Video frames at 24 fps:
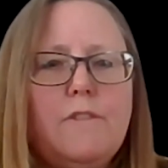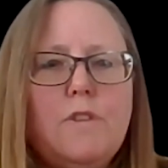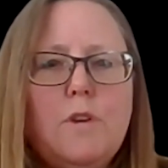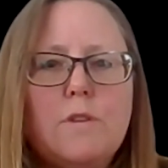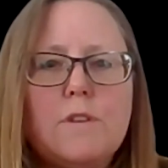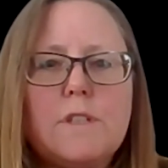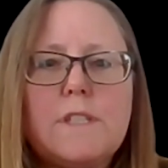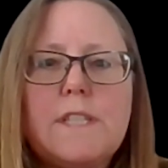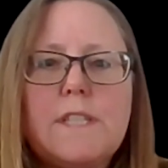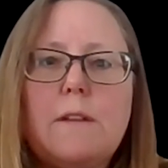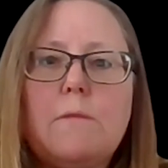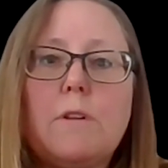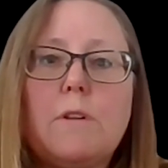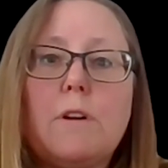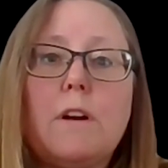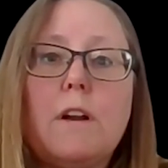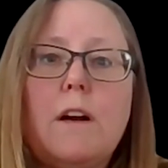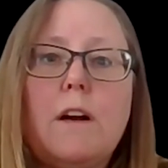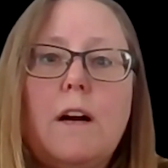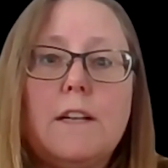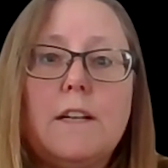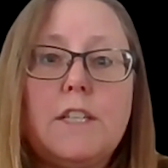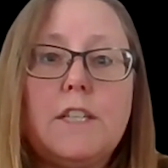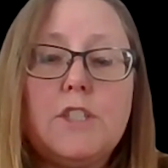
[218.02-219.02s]
Of course, they were
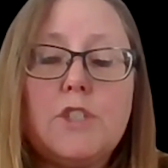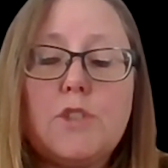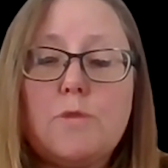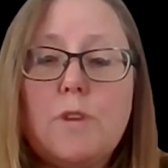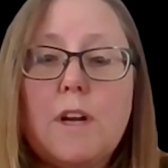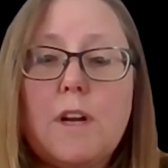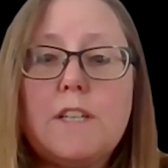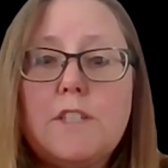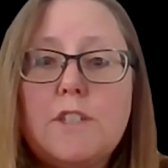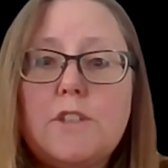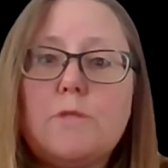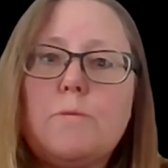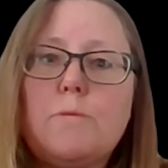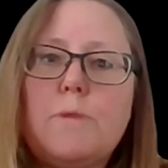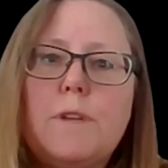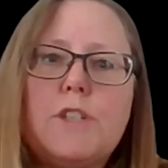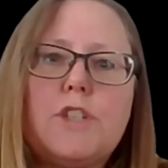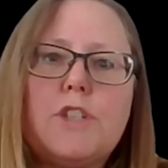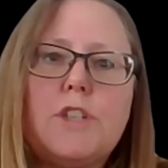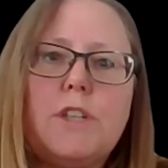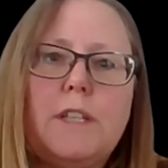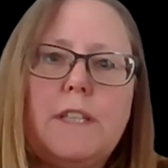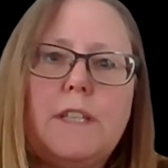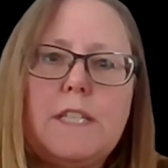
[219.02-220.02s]
uh, constructed
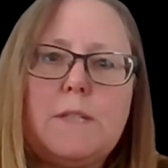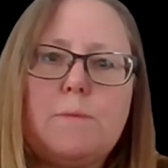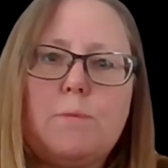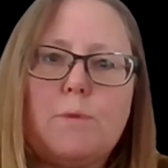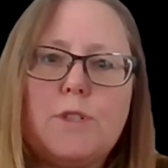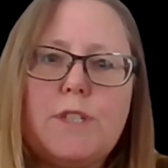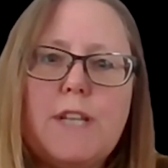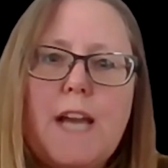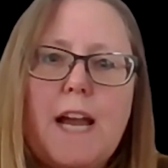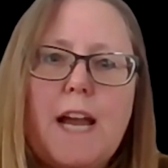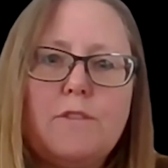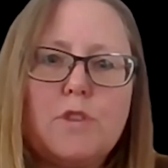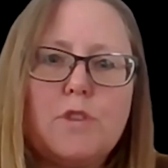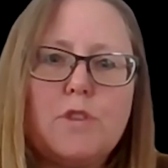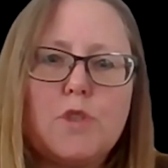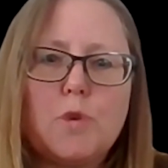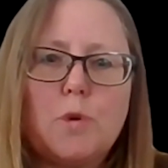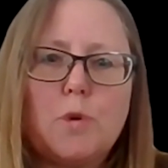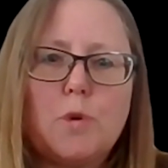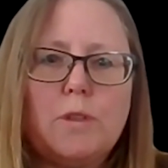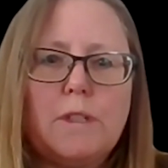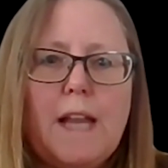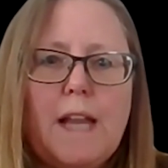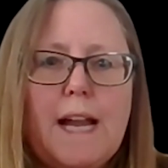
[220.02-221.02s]
originally to protect the
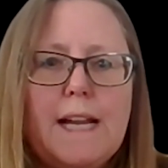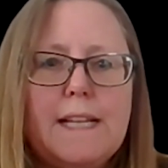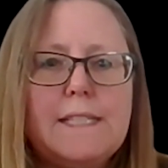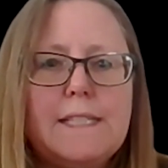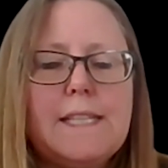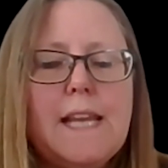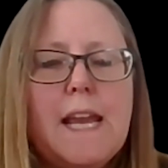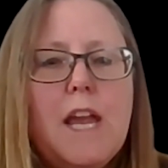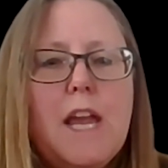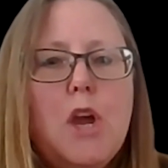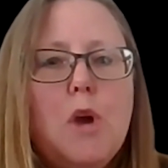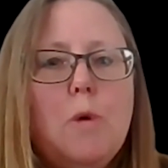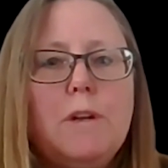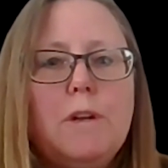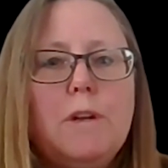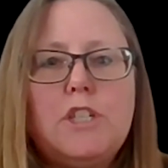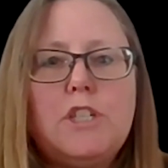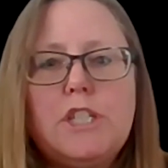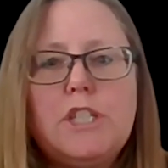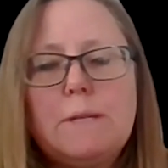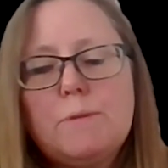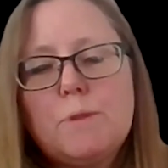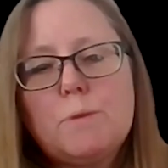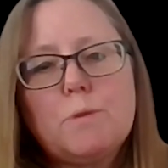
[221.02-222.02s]
shorelines when
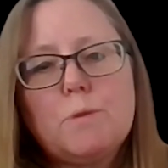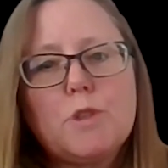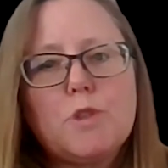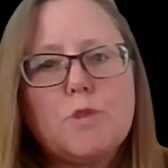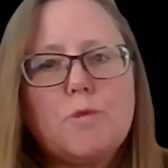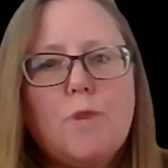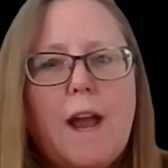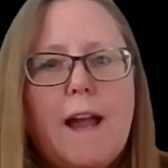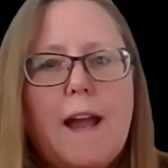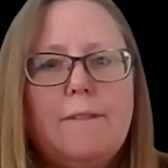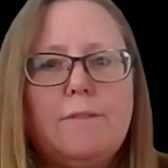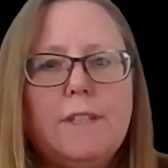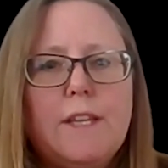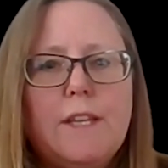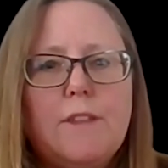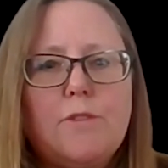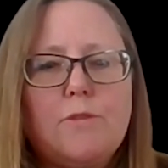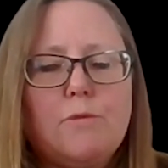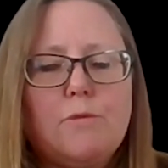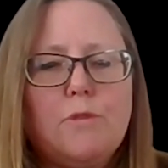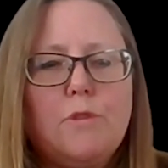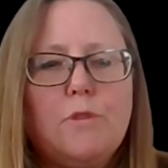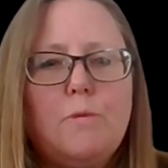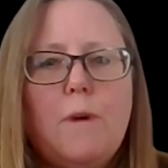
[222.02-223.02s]
ships were traveling
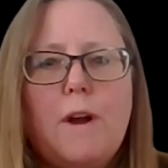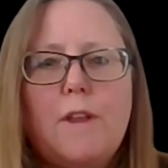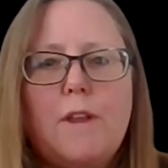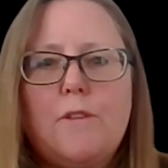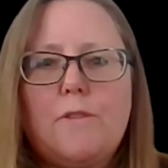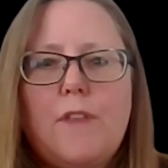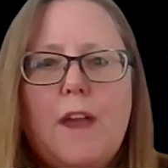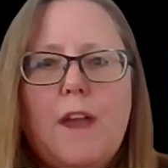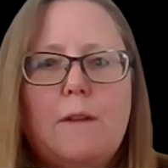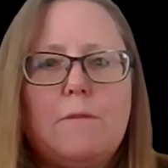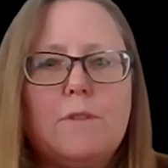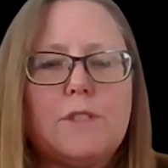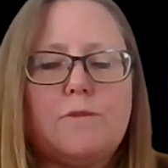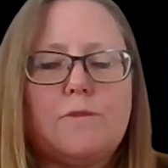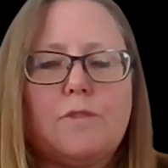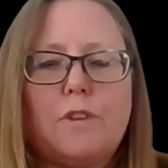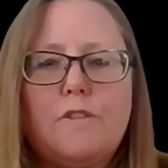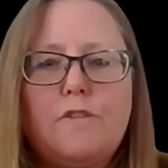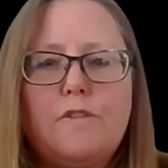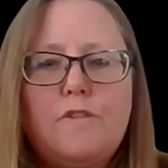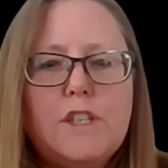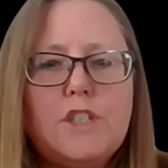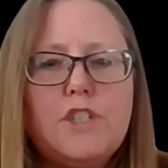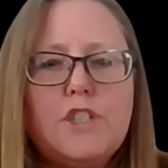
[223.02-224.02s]
through, whether that was
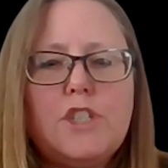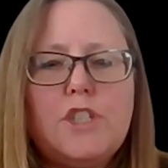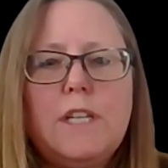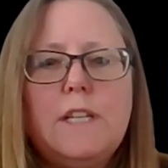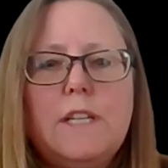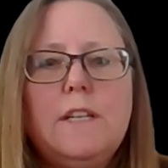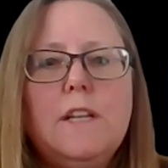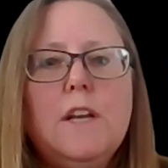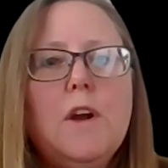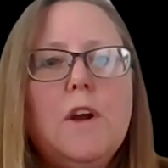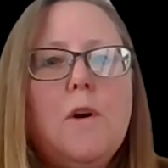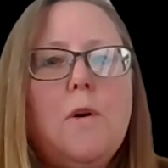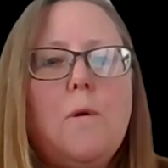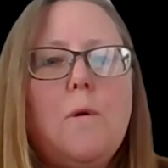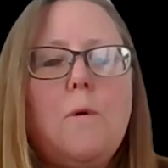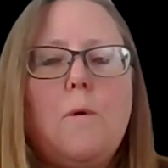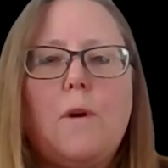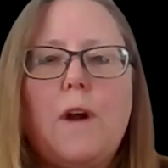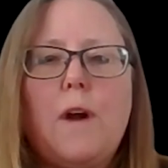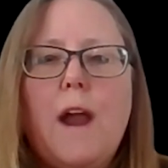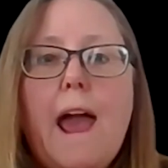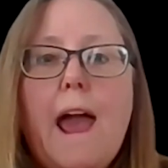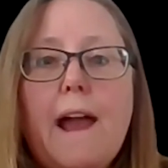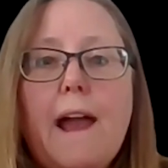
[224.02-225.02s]
for fishing
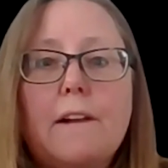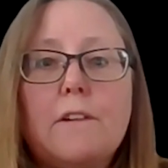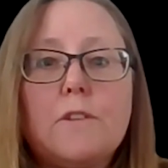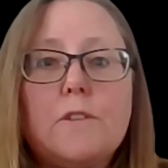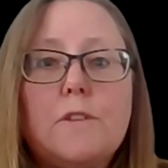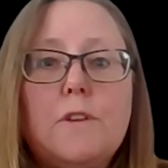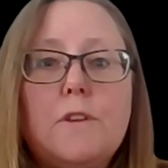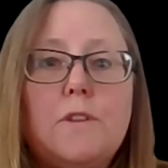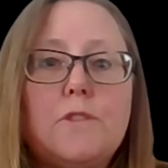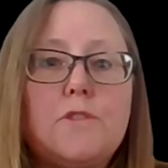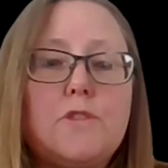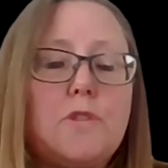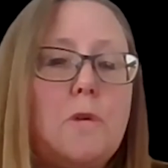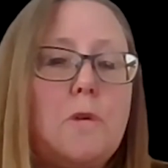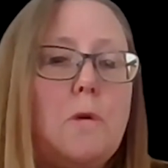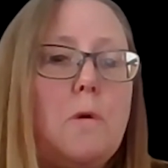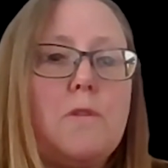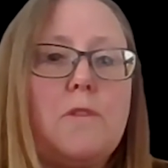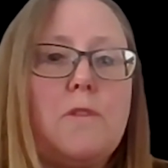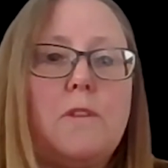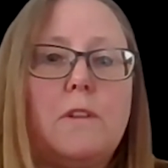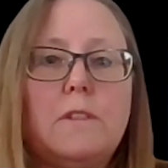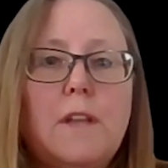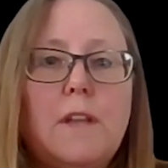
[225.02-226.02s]
or agriculture
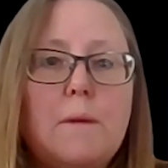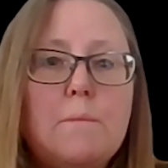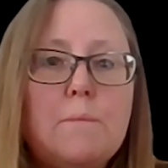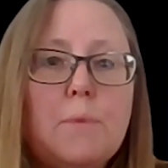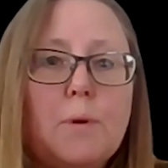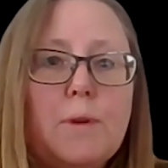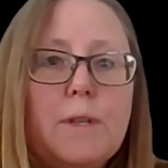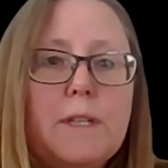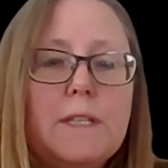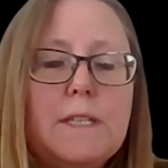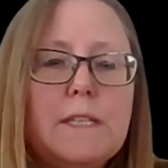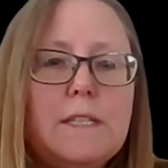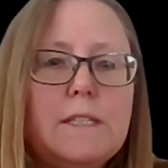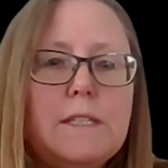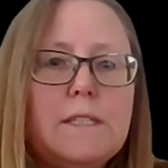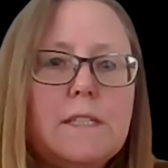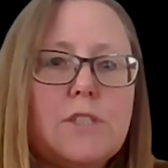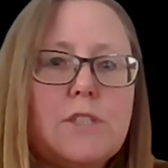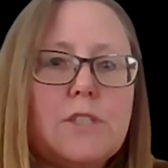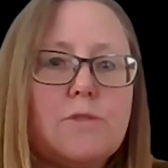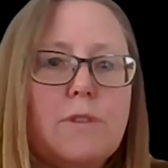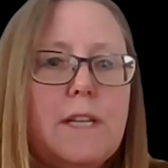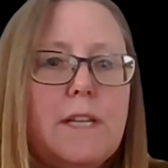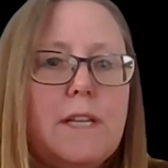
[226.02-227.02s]
or the lumbering
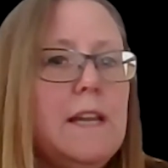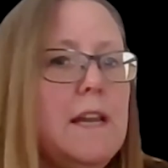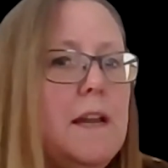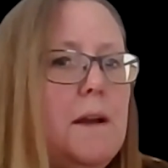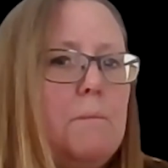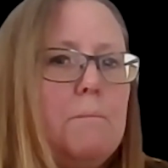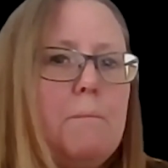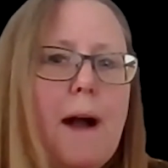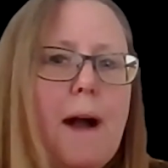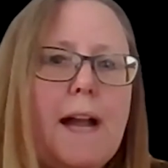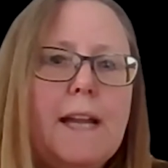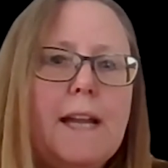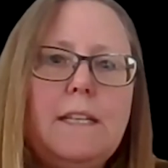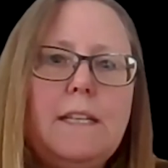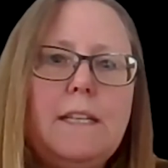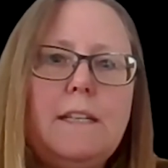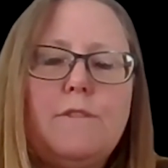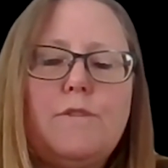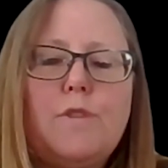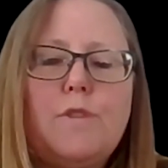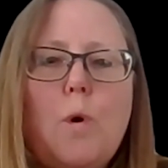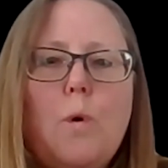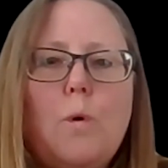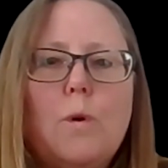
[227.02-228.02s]
industry, mining,
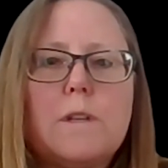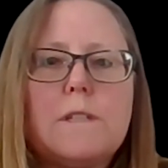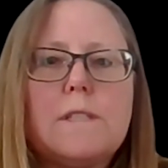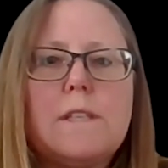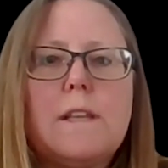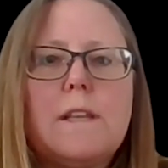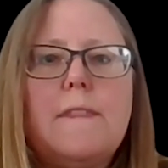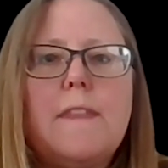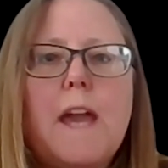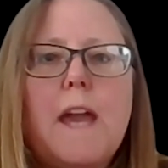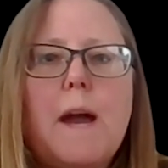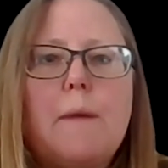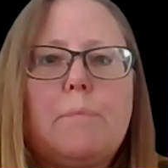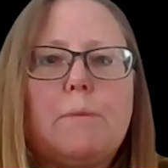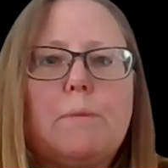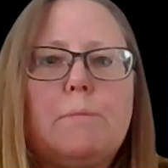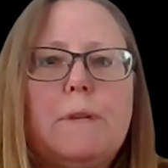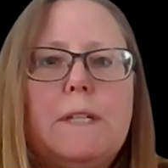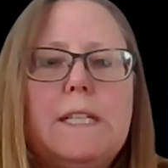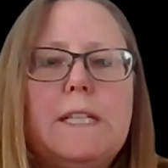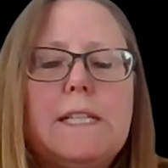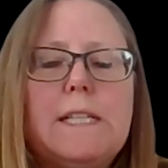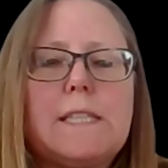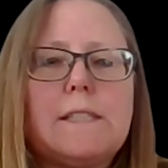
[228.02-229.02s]
of course, in the Upper
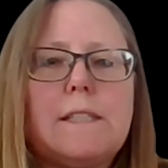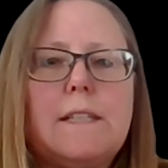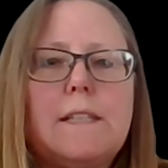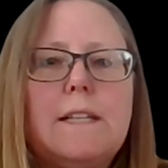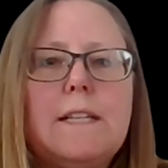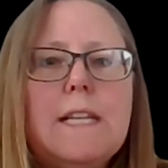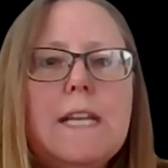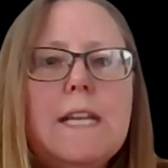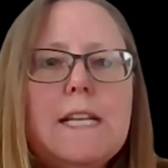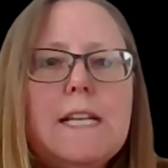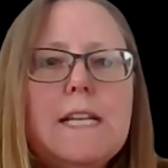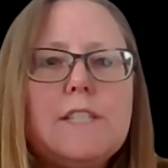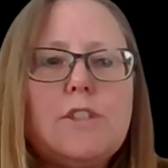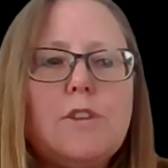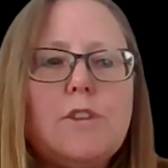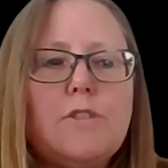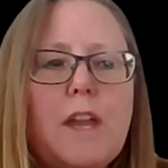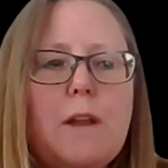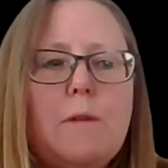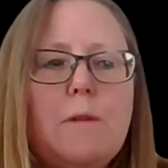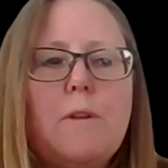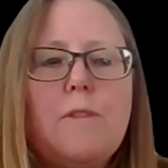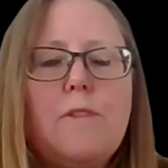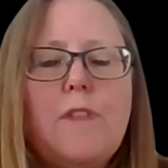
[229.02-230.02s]
Peninsula. So
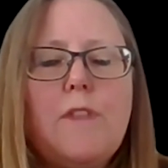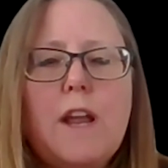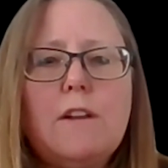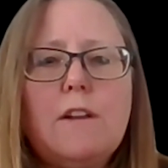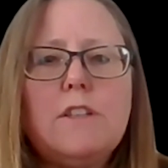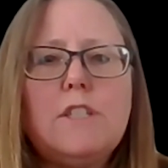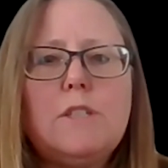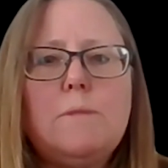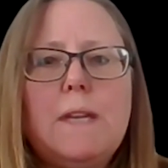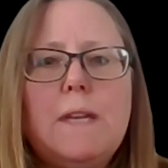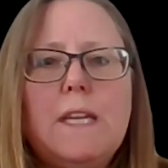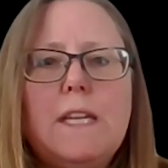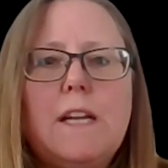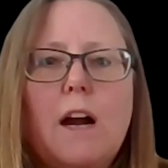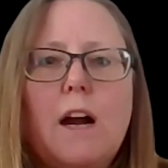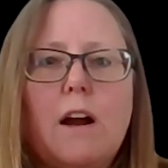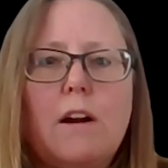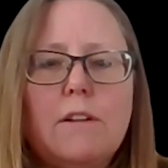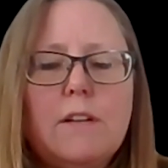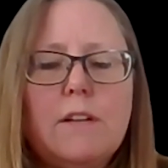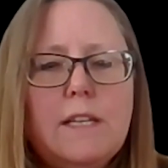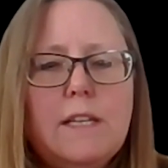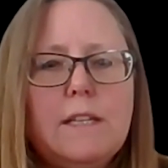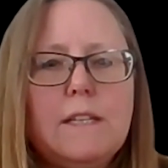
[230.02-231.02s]
they were there to be
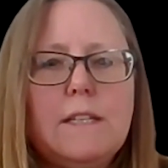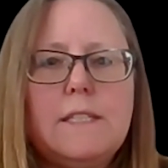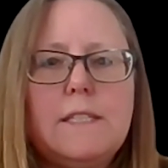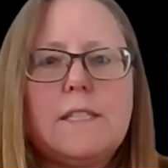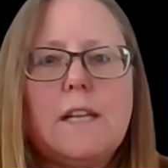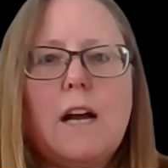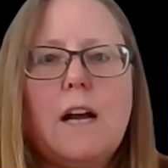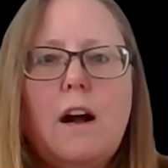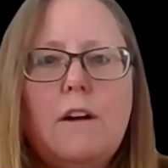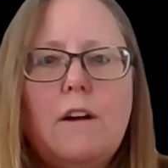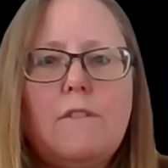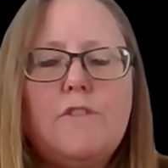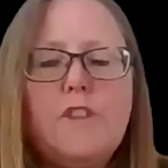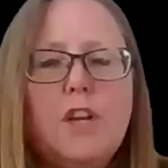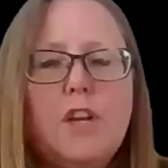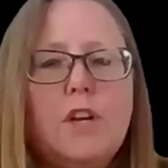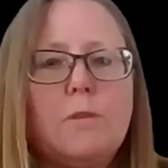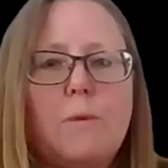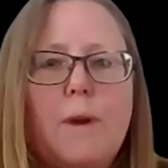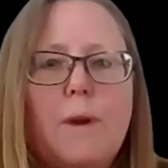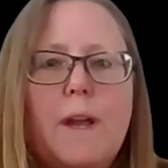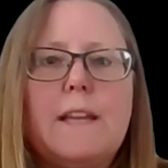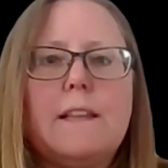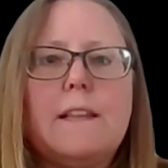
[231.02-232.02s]
guardians of the
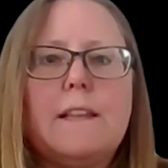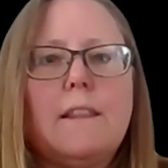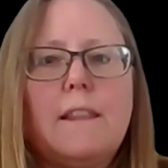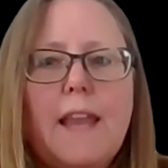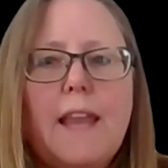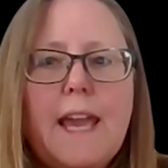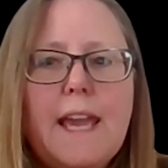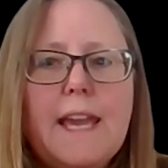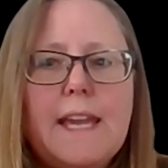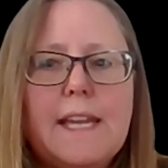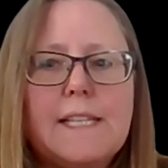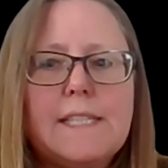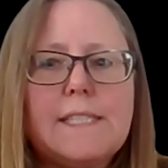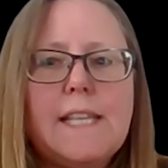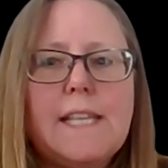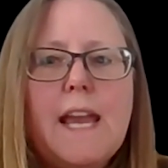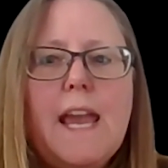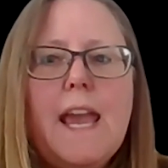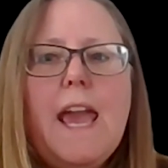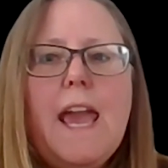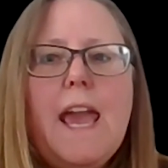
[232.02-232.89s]
Great Lakes.